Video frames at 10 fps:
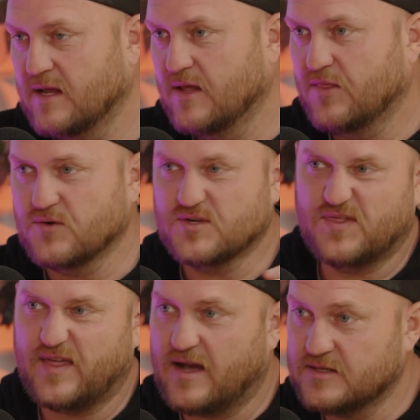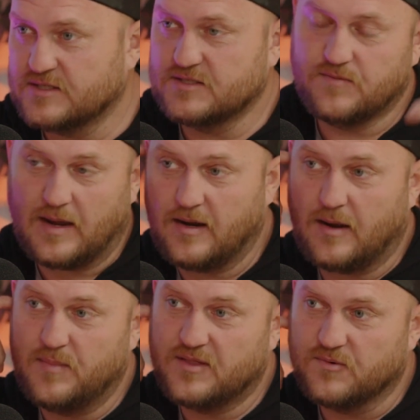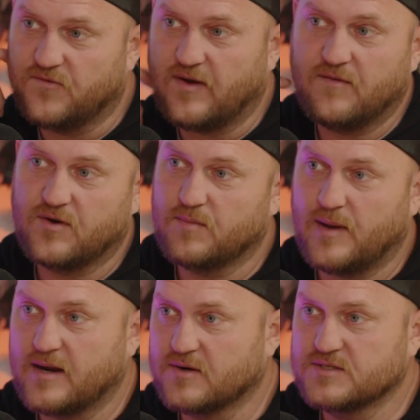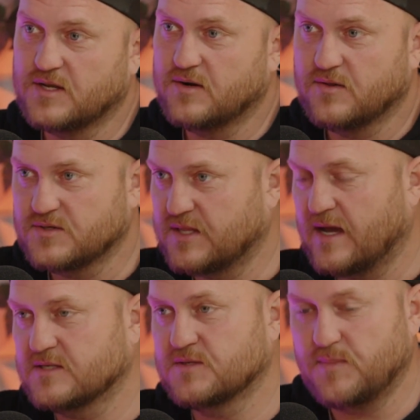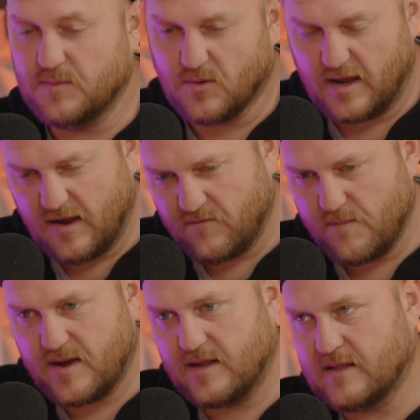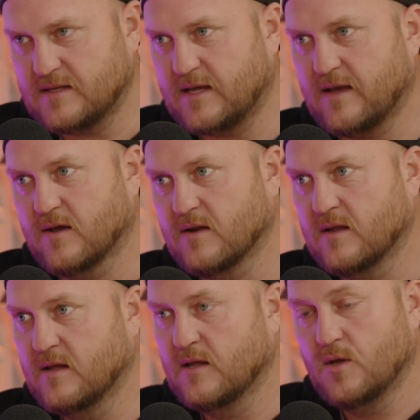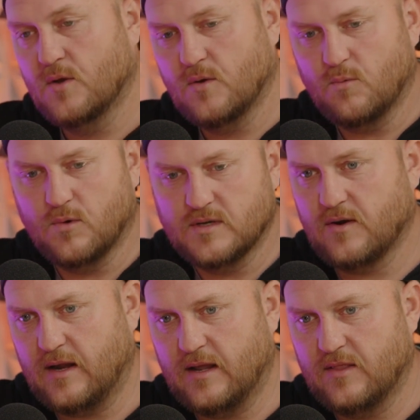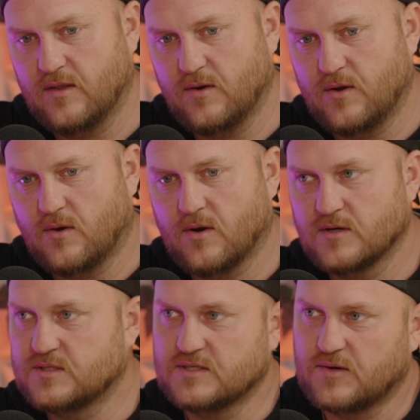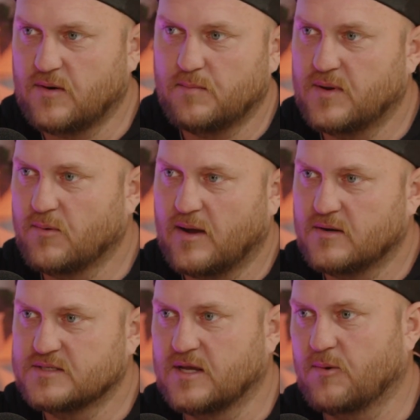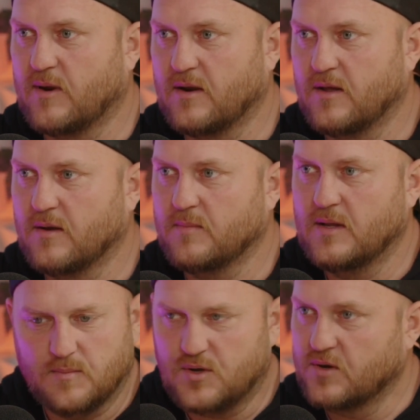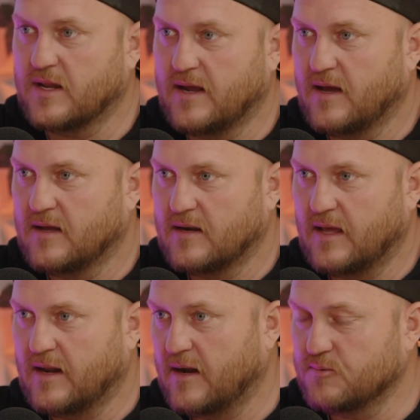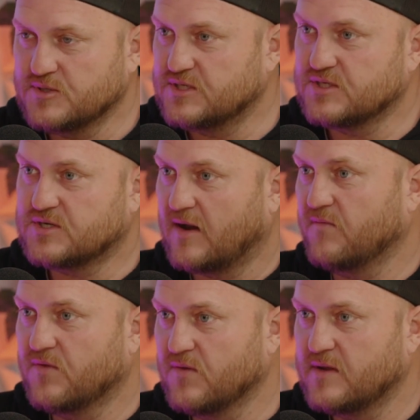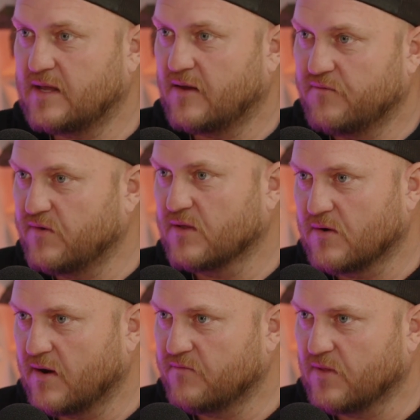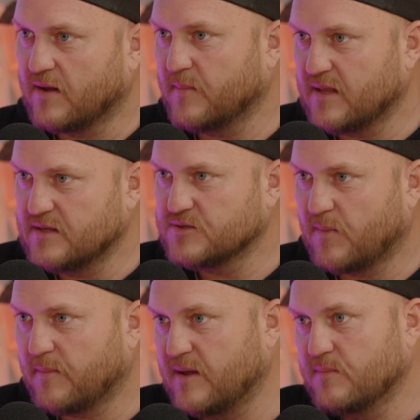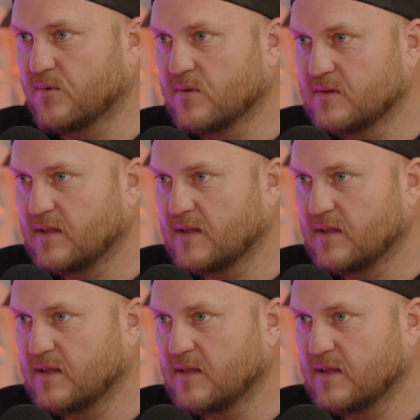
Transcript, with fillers: There's thousands of. I, I bet there was 500 bikers there. There's thousands of people. Everybody in that town was in their yards because they're having a big rattlesnake roundup, mm-hmm. cooking out, and I was just driving through the town feeling grateful. Like, man, these are my people.